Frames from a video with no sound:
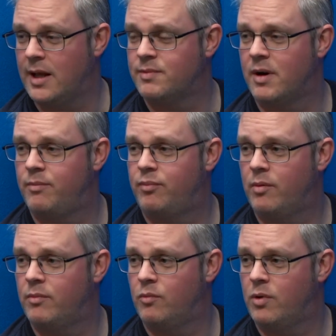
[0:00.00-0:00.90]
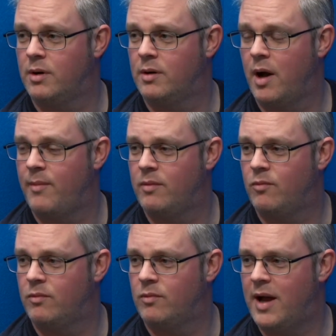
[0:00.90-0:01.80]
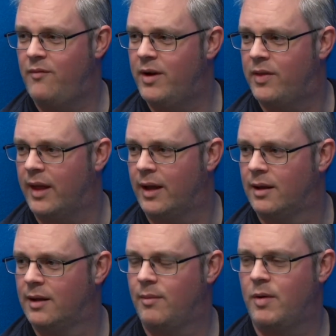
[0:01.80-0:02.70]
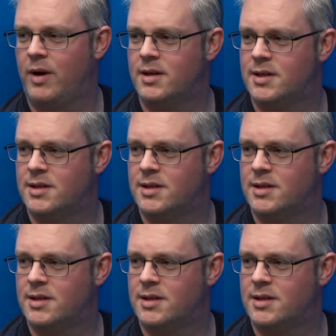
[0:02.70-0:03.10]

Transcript: That's my problem. Everything. Where does it